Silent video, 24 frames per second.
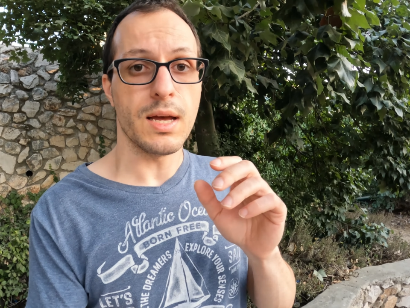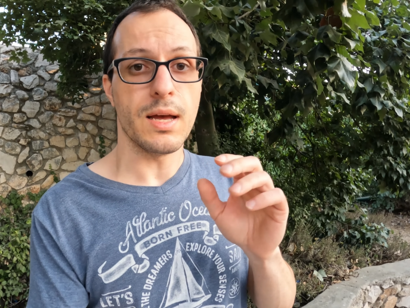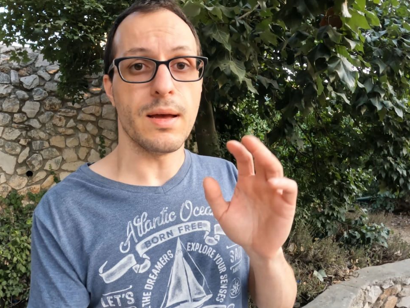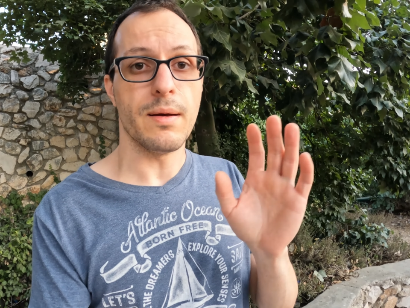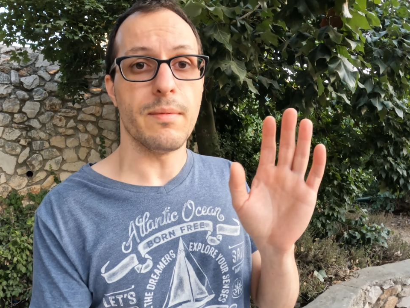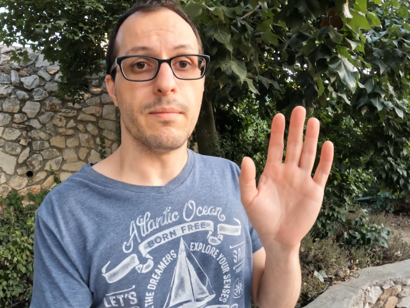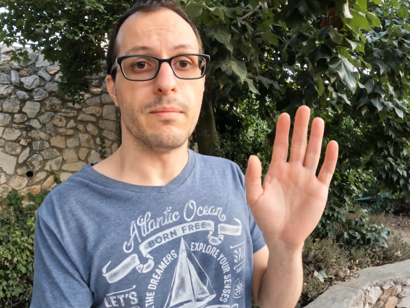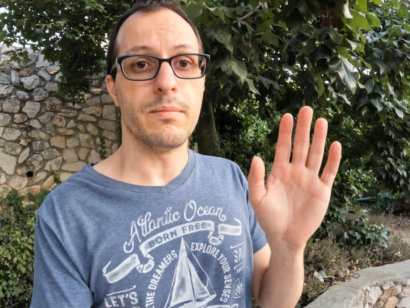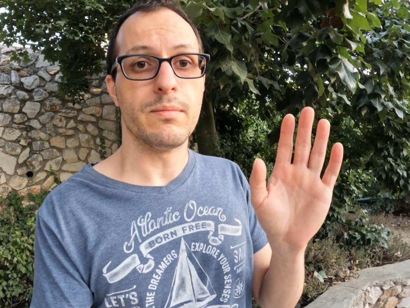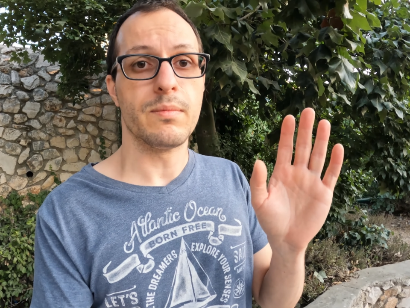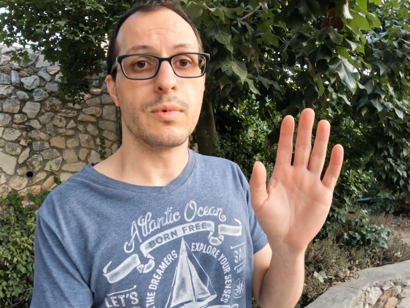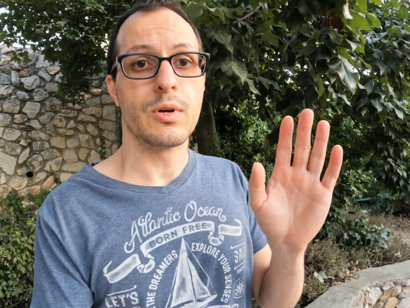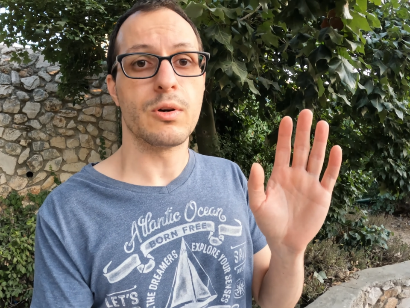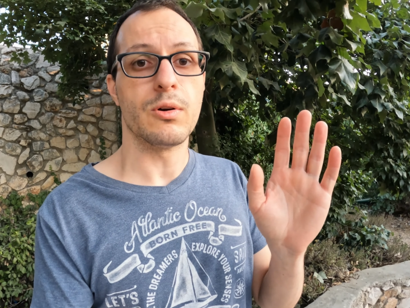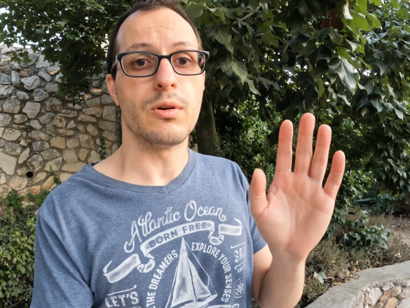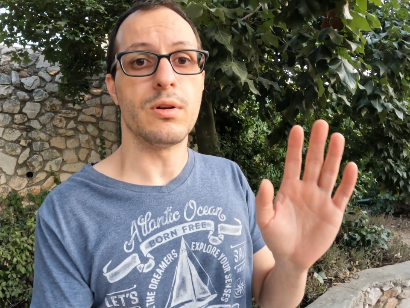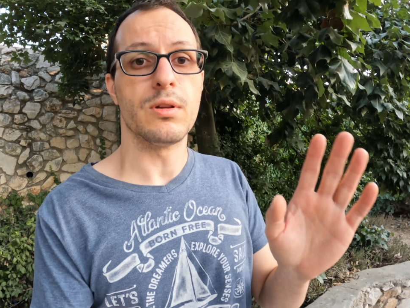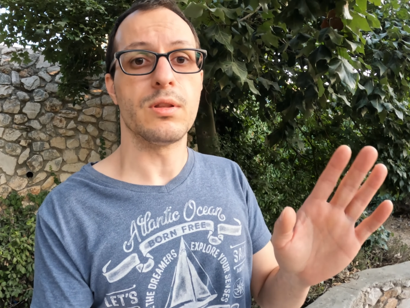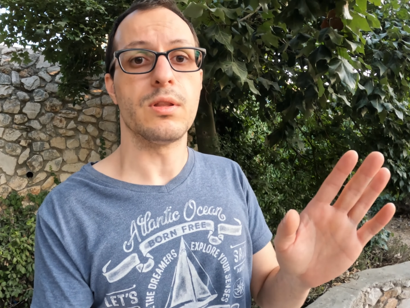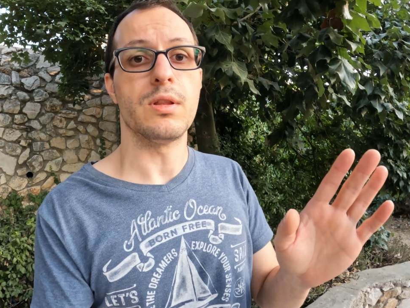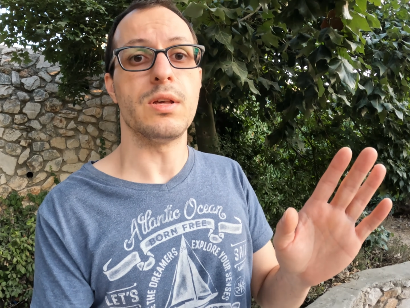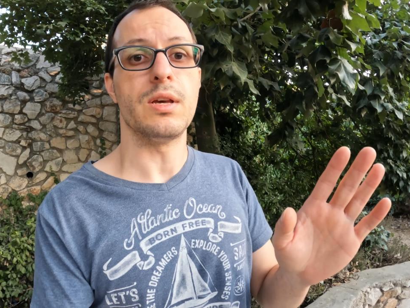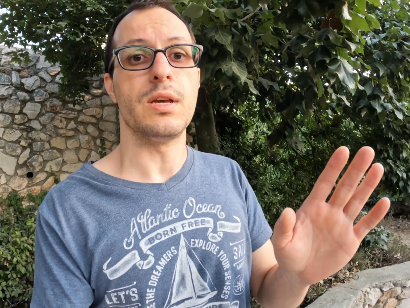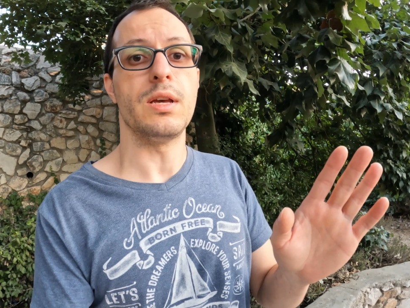Um,
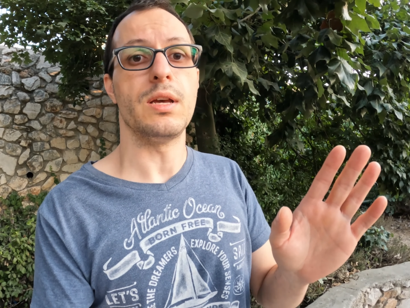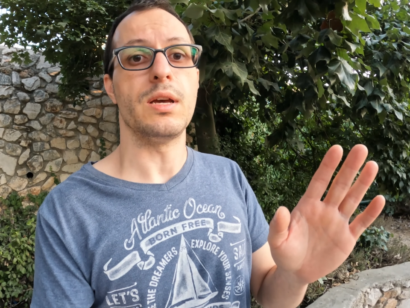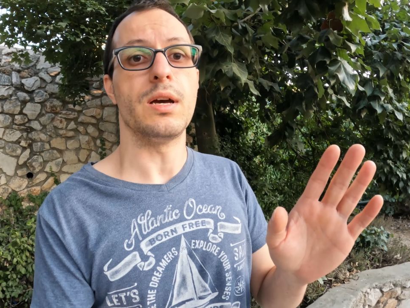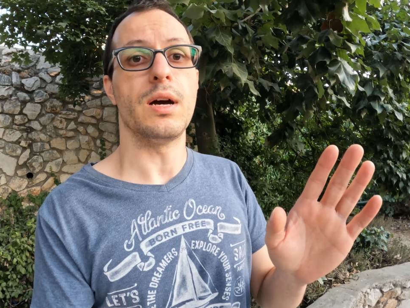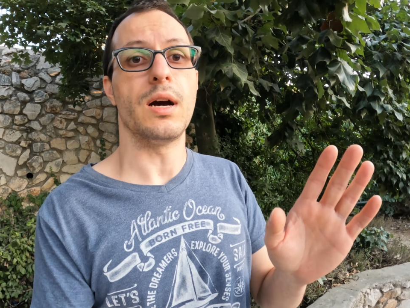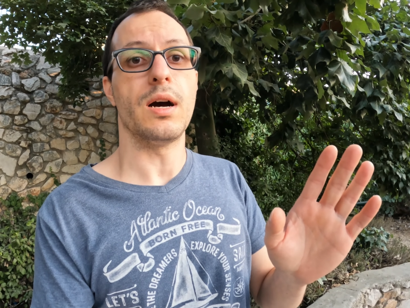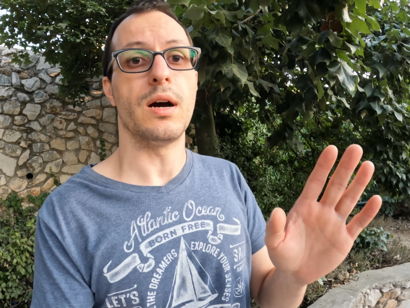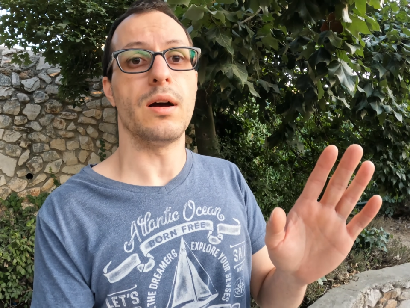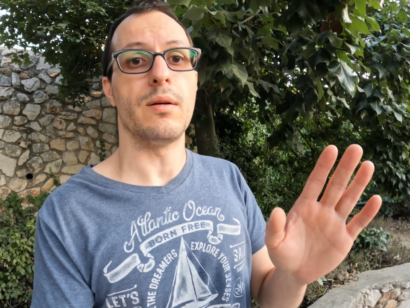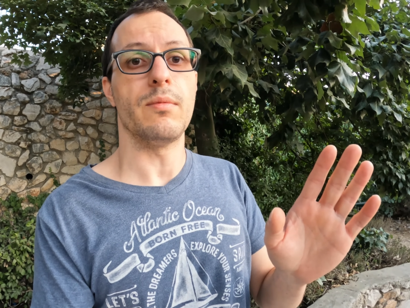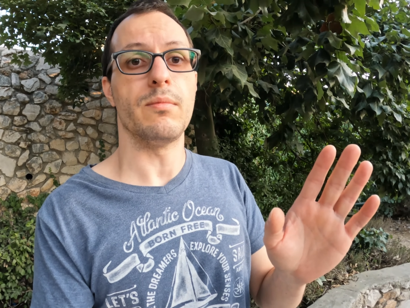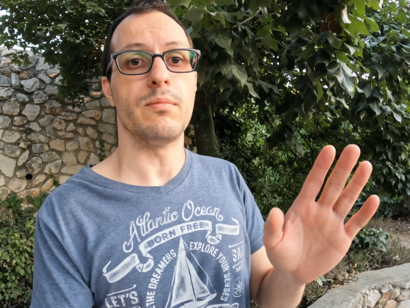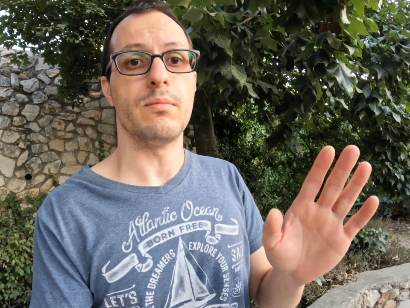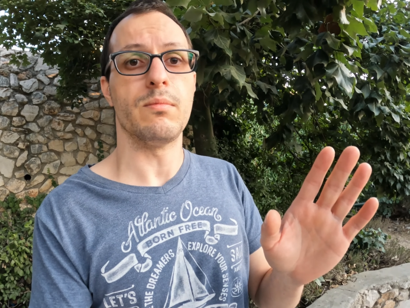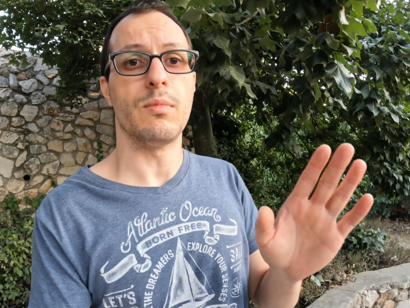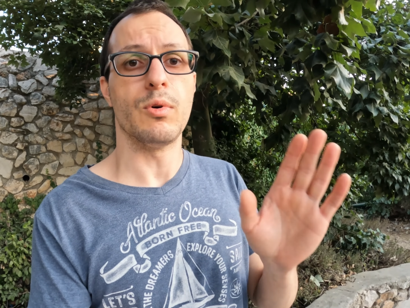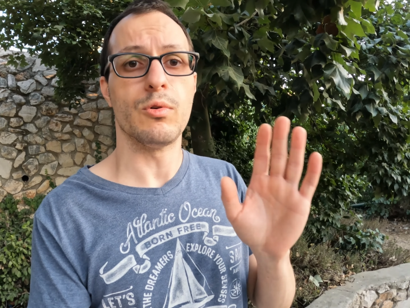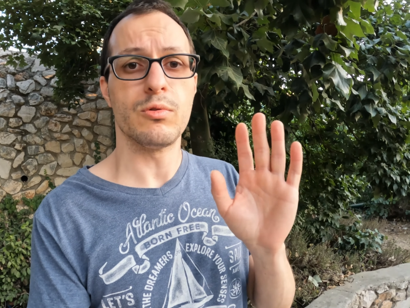currently I'm